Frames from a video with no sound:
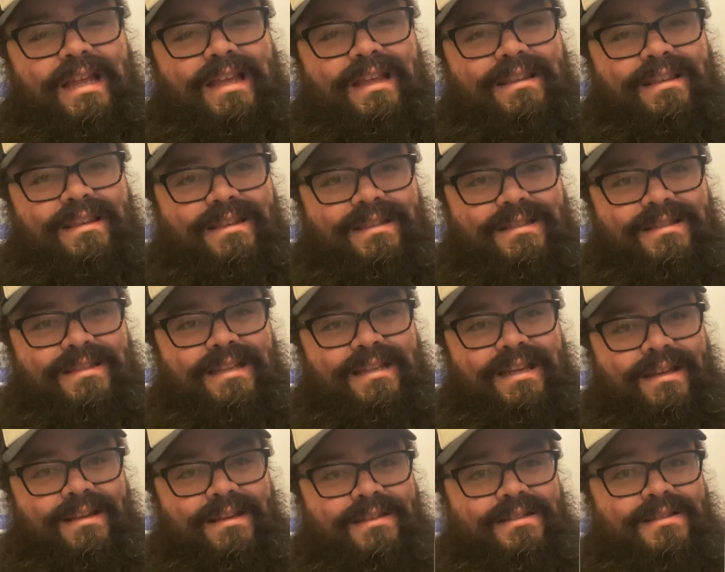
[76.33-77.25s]
This
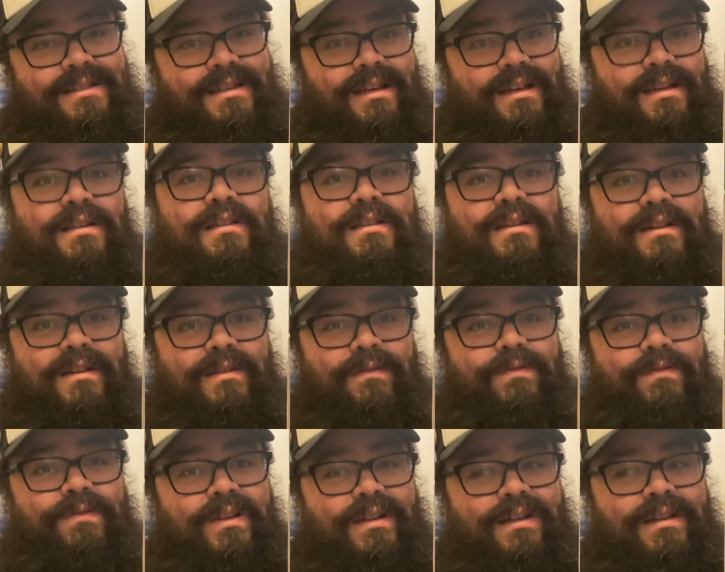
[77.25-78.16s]
guy is kind of the
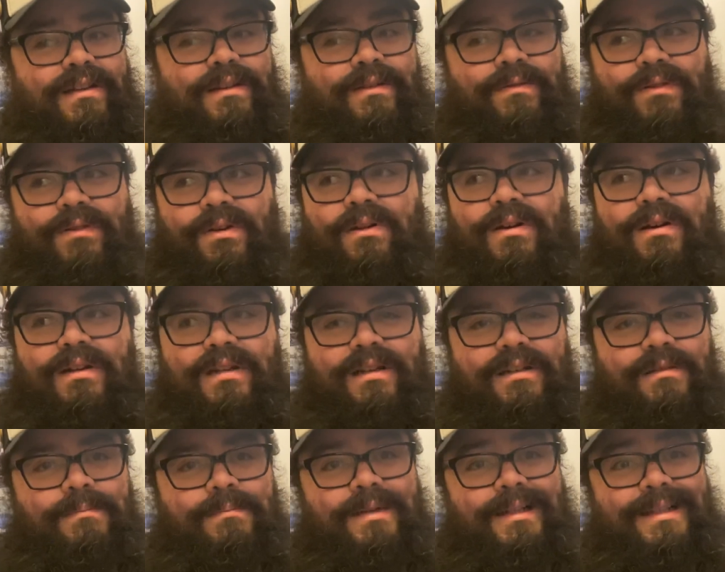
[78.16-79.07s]
definitive
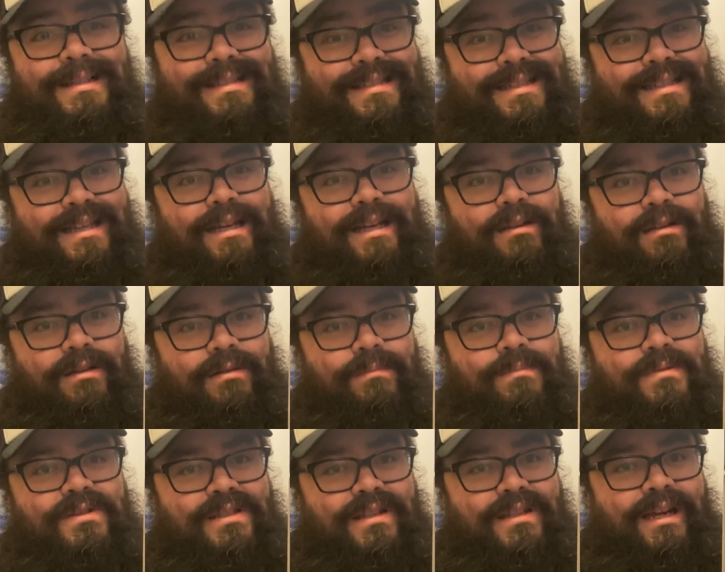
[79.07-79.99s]
Arkham Asylum
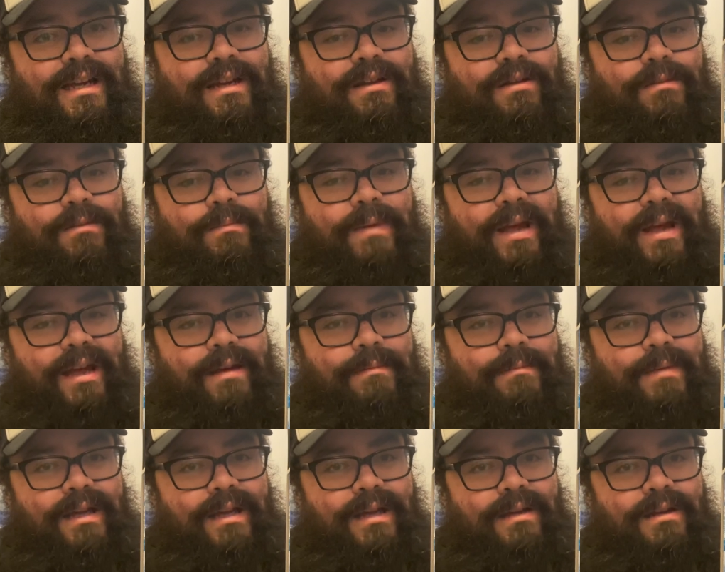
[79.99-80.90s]
style
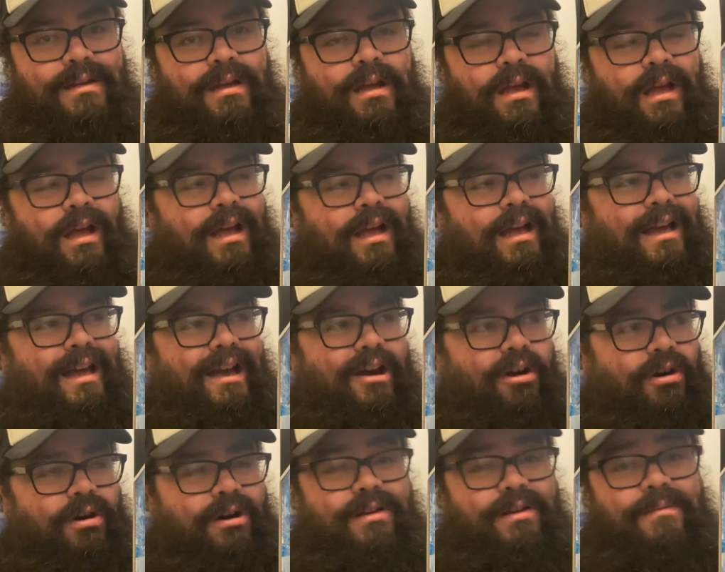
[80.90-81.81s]
Batman.
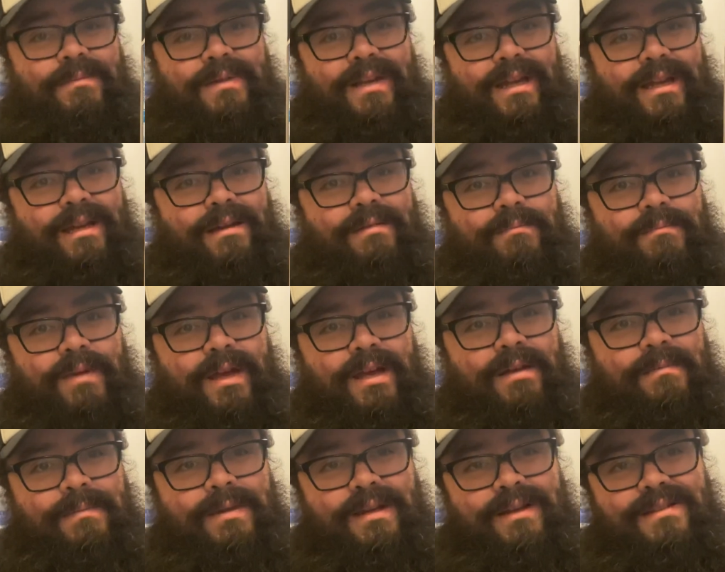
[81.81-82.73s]
Arkham Knight
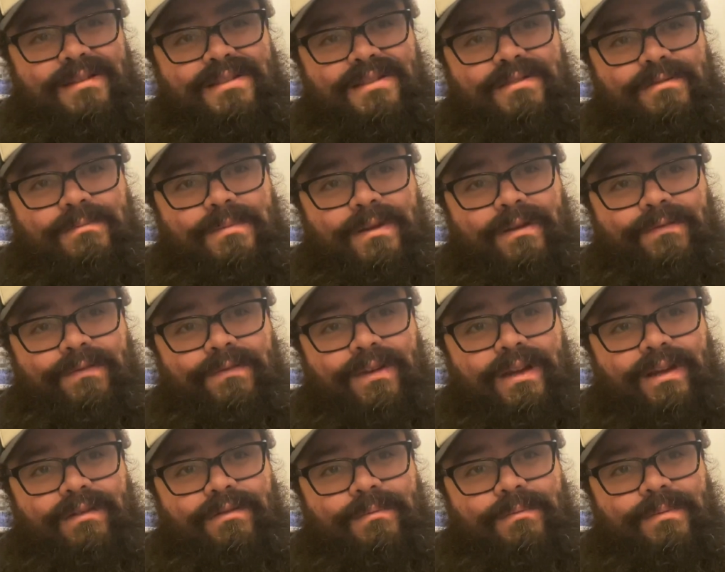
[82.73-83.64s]
Batman is still my
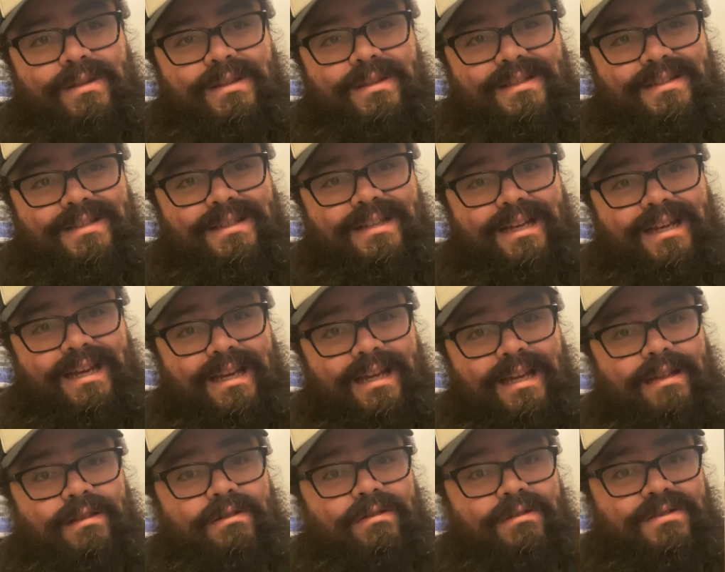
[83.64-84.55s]
favorite, but this
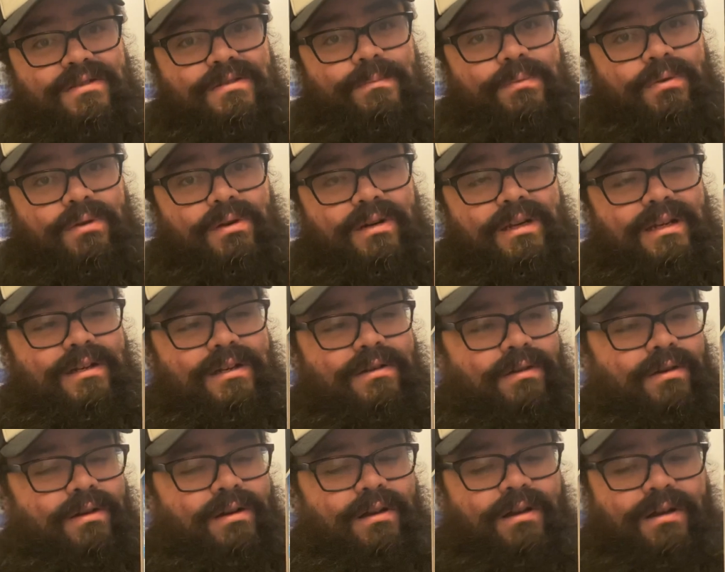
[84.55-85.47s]
guy looks pretty
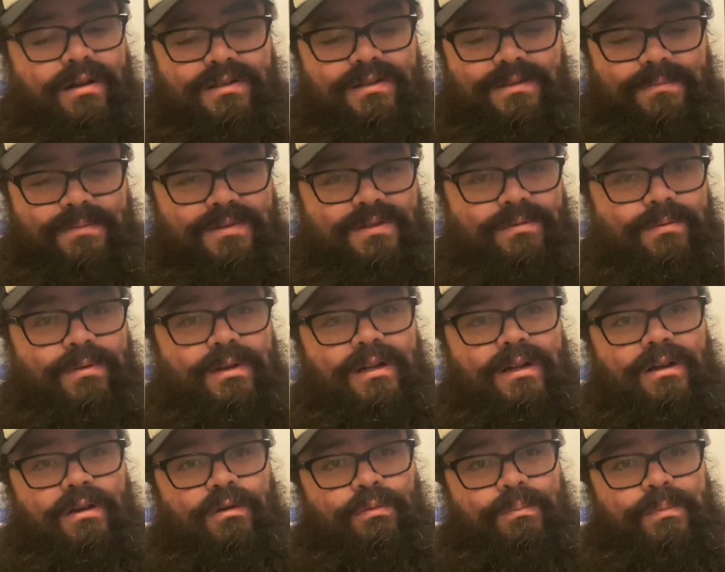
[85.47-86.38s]
darn awesome, so we're going
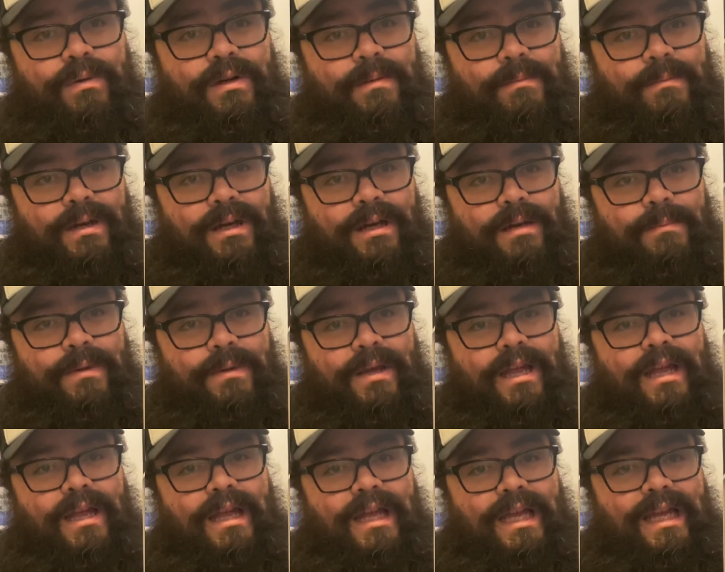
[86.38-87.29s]
to open him up
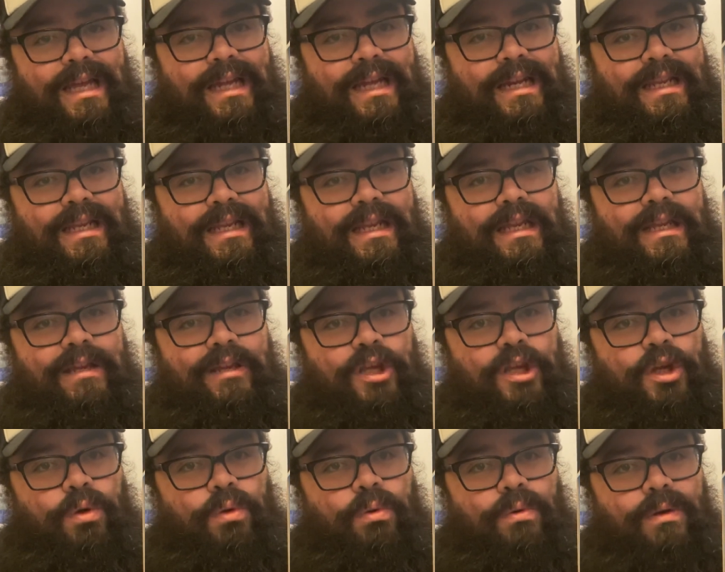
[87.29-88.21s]
and get
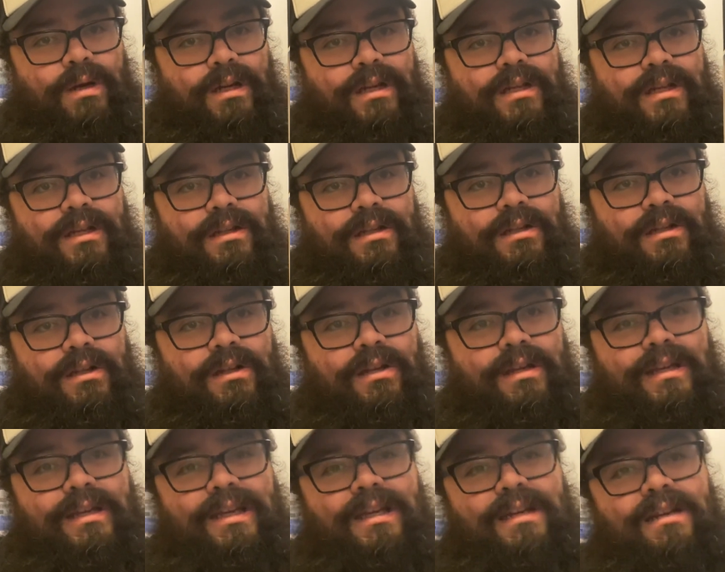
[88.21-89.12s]
you a good
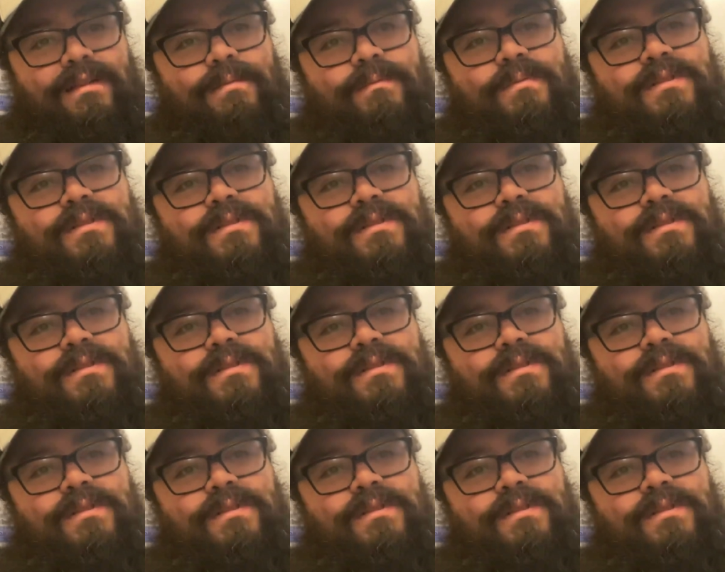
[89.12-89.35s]
look at him.